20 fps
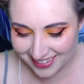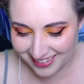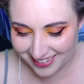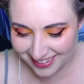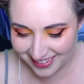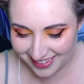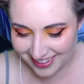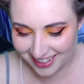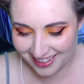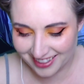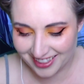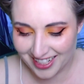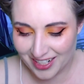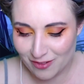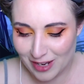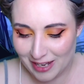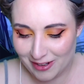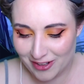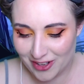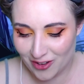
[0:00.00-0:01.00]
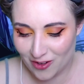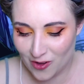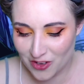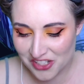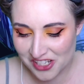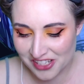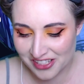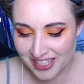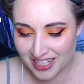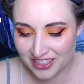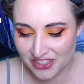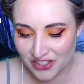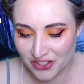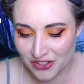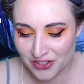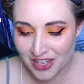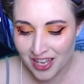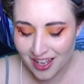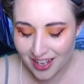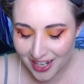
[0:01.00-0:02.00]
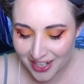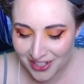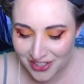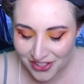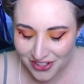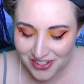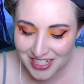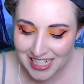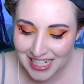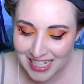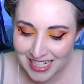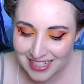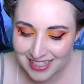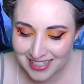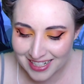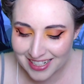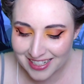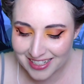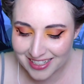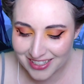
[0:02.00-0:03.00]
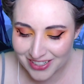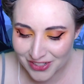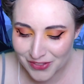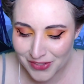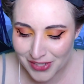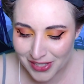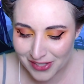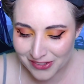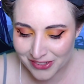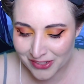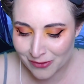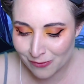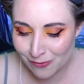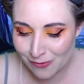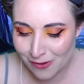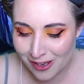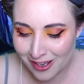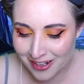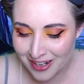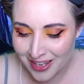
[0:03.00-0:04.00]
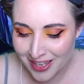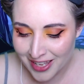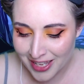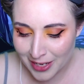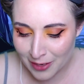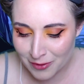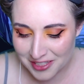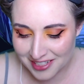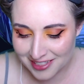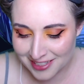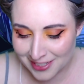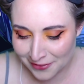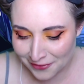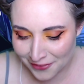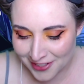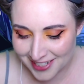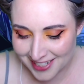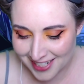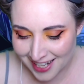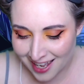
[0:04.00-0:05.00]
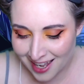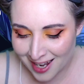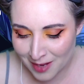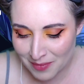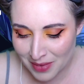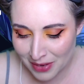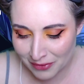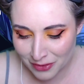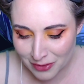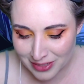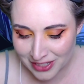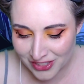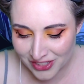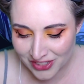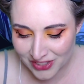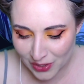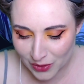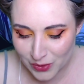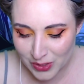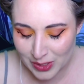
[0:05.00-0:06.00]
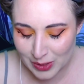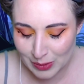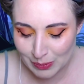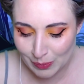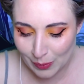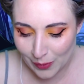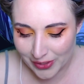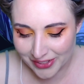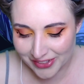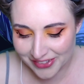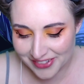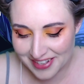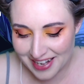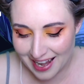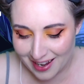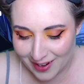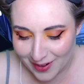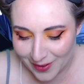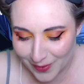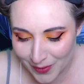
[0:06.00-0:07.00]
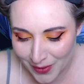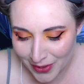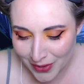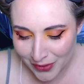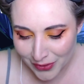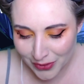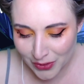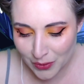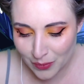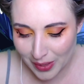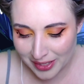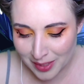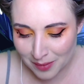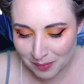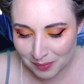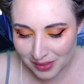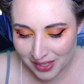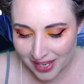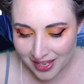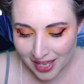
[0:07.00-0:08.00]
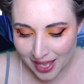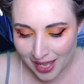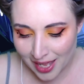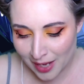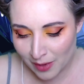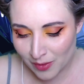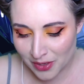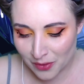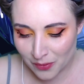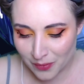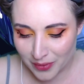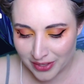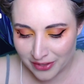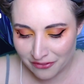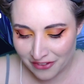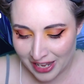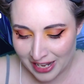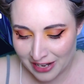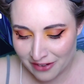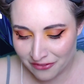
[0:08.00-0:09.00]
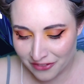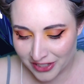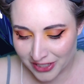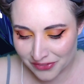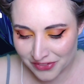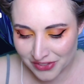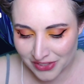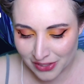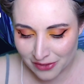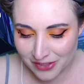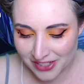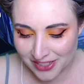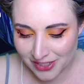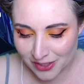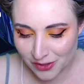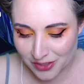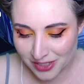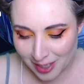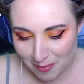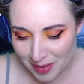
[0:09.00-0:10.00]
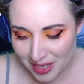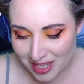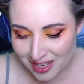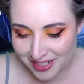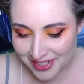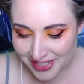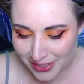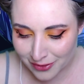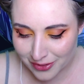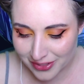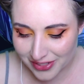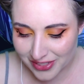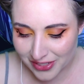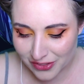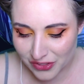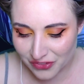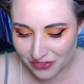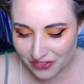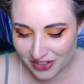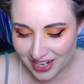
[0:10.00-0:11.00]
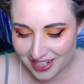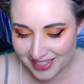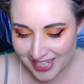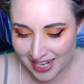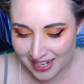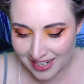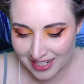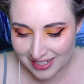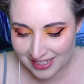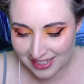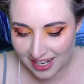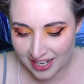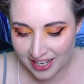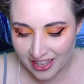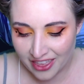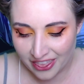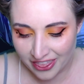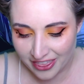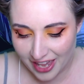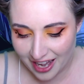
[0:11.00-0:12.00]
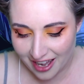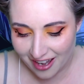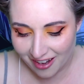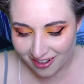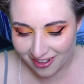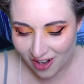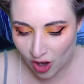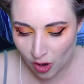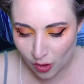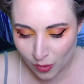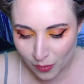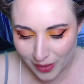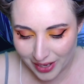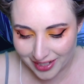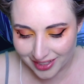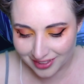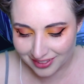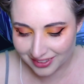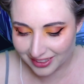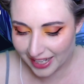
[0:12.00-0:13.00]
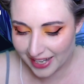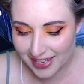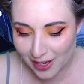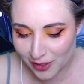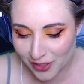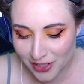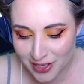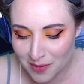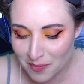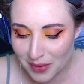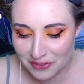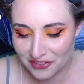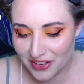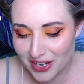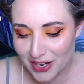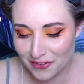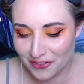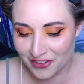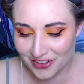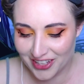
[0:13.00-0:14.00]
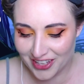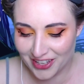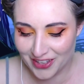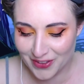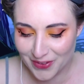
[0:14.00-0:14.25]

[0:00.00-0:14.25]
They're like, wow, you're old. She's like, dude, I turned 18 in 2001. It was a different time. Everyone is so spoiled now. You wake up like, I want to read fanfic of so-and-so stepping on so-and-so's face, and it's like there already, laid out on a buffet for you.